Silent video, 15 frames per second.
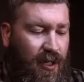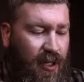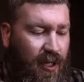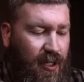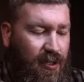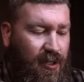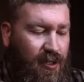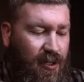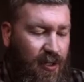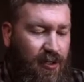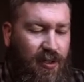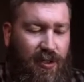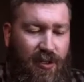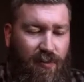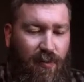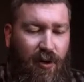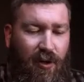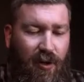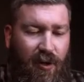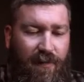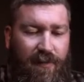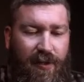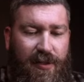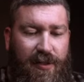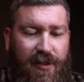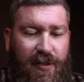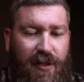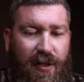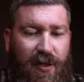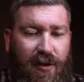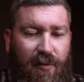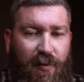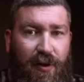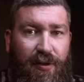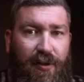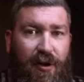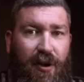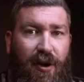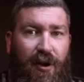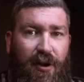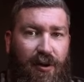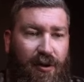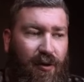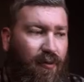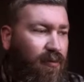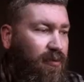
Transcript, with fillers: in such a small office with, you know,